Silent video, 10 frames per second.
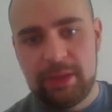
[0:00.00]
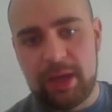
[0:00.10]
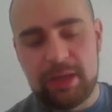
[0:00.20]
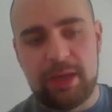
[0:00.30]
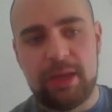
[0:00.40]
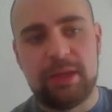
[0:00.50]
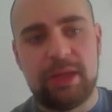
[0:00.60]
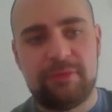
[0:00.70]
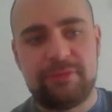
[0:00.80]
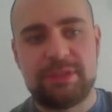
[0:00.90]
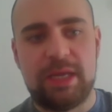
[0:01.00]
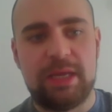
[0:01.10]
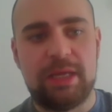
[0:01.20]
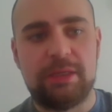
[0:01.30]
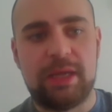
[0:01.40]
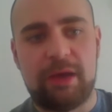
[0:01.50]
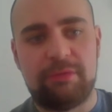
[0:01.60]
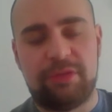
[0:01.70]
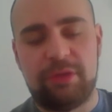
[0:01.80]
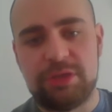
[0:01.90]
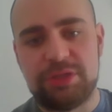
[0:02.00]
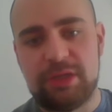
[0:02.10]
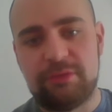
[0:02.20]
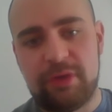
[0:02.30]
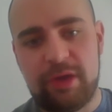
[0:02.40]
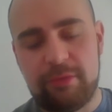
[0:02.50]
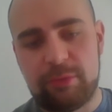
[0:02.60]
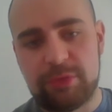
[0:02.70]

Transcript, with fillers: And then, if they have certain gene variants,